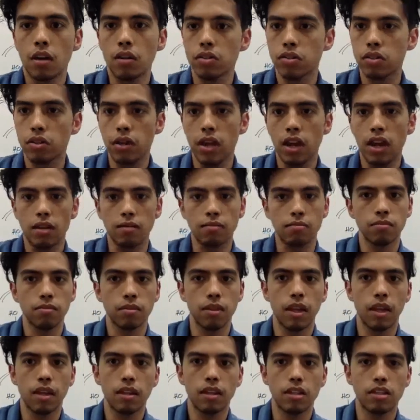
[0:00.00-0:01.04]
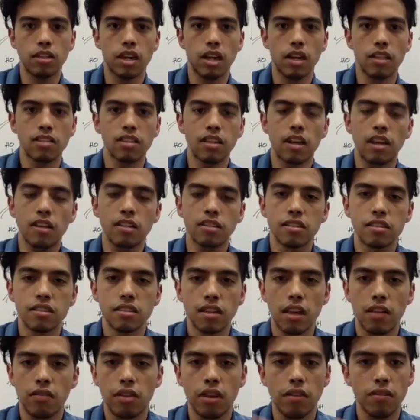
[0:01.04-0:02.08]
also, yeah, like the chat says,
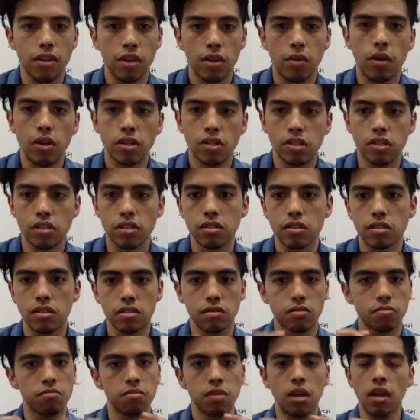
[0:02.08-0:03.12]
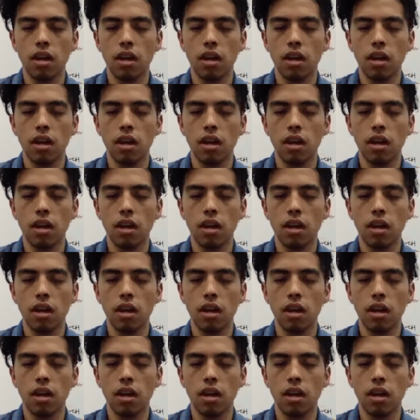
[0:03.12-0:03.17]
if you have any questions, just